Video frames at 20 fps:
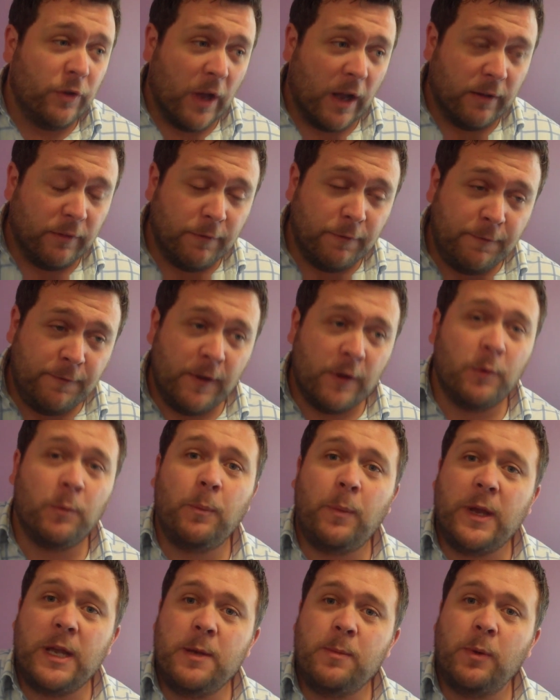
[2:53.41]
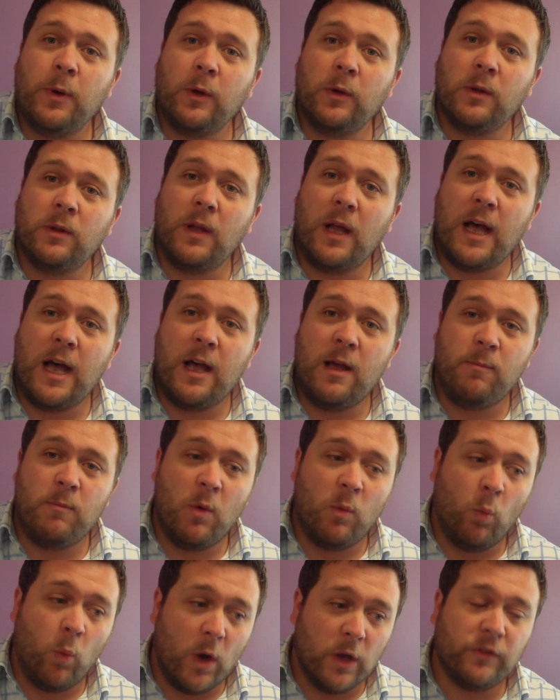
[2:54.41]
and film people
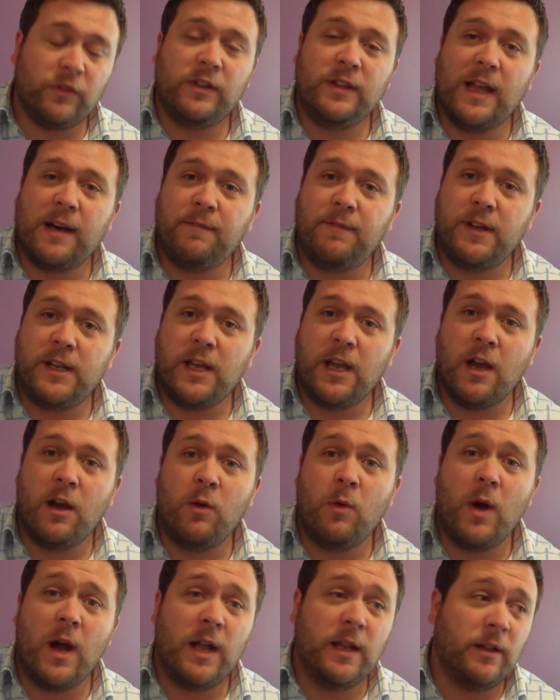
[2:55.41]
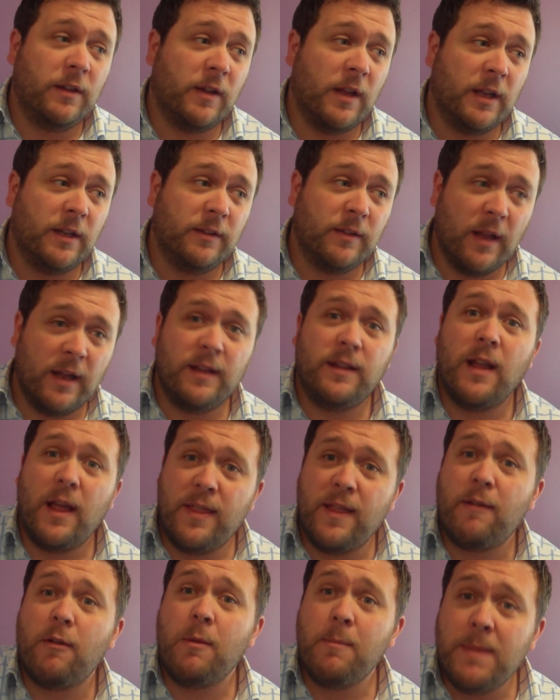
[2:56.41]
watching that video and
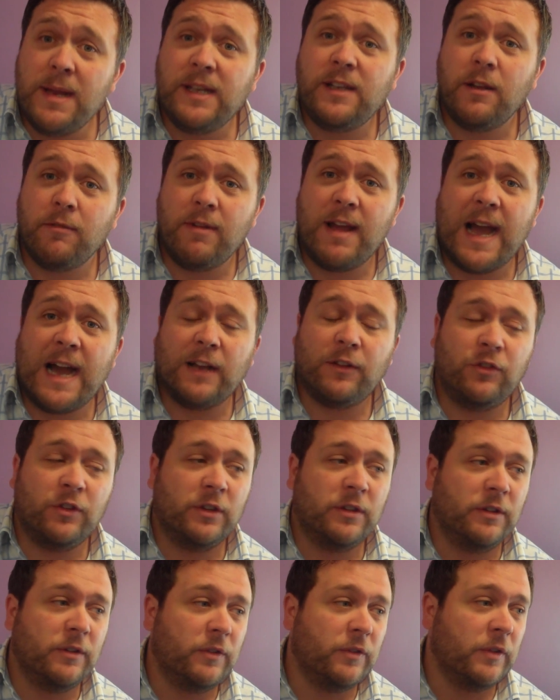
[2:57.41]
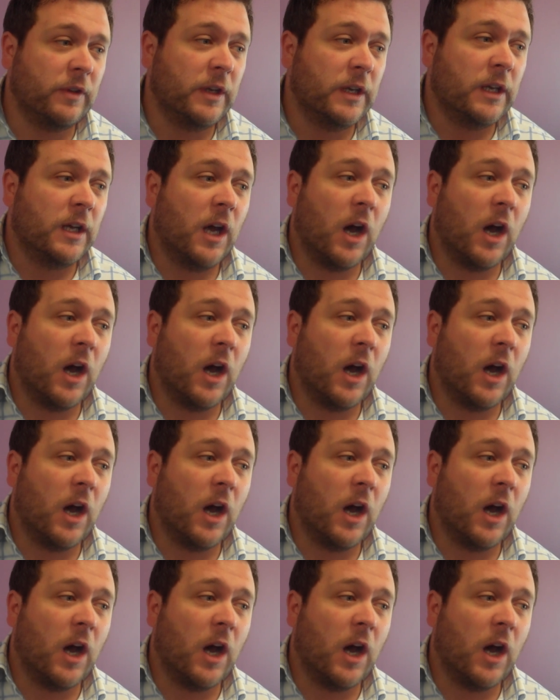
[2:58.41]
their immediate reactions.